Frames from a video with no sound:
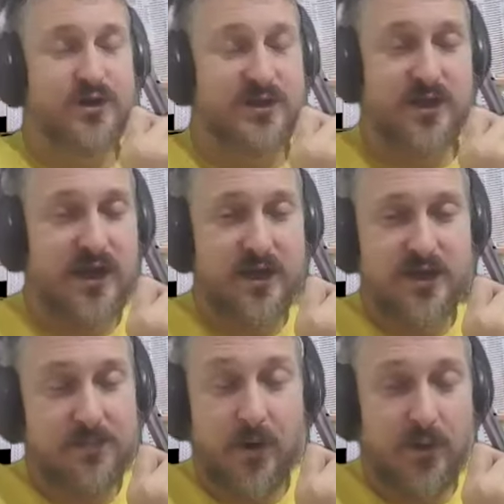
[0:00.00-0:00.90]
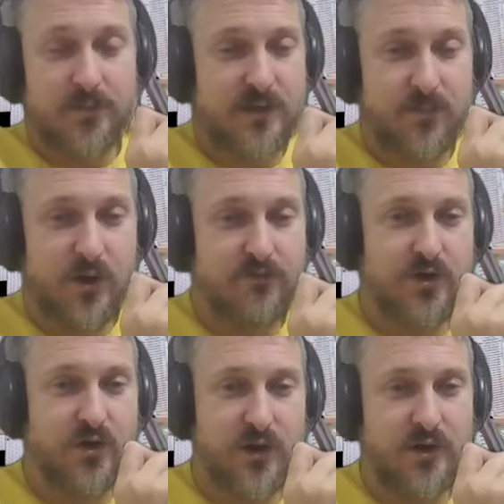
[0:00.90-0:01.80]
Sig Energy popped up
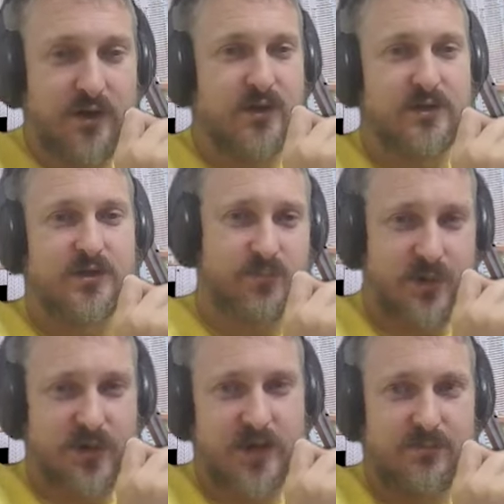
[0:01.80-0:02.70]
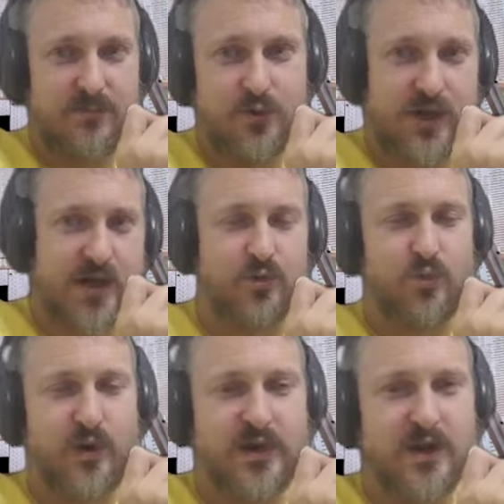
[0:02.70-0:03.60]
overnight and just become look how good
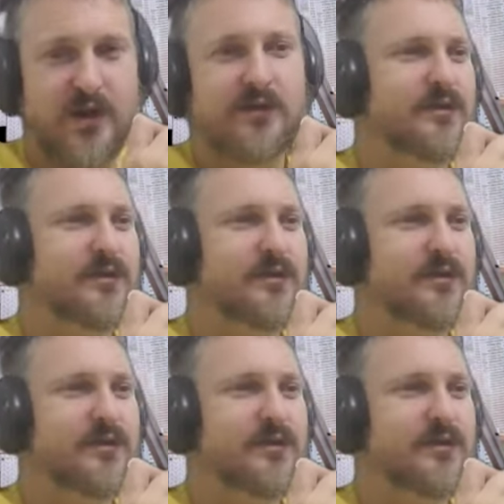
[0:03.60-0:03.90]
we are.